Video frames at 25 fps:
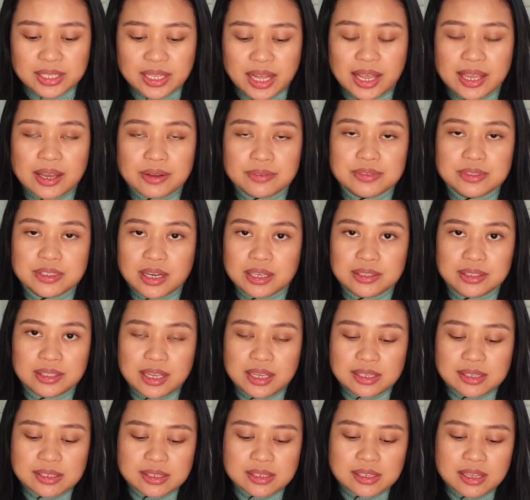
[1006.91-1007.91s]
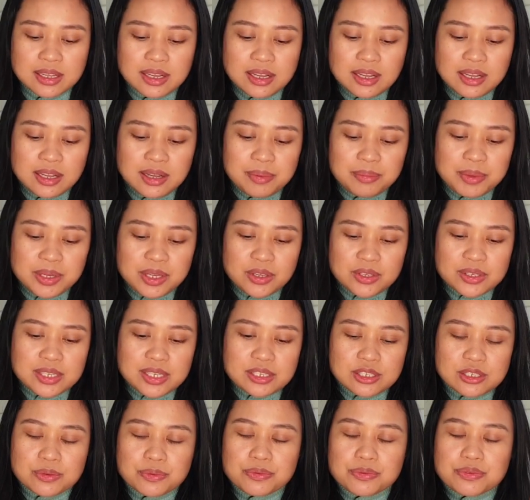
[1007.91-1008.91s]
that I have done this
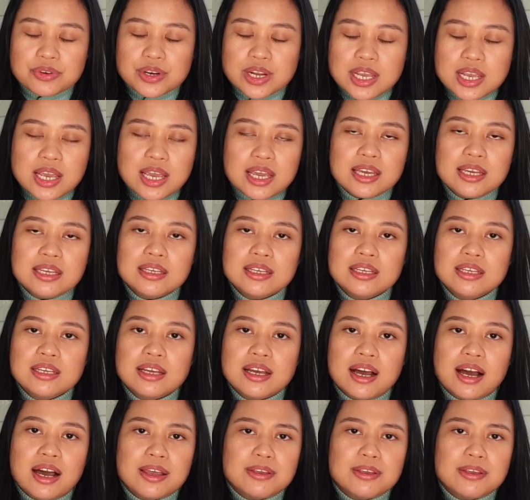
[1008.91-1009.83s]
because it's freeing.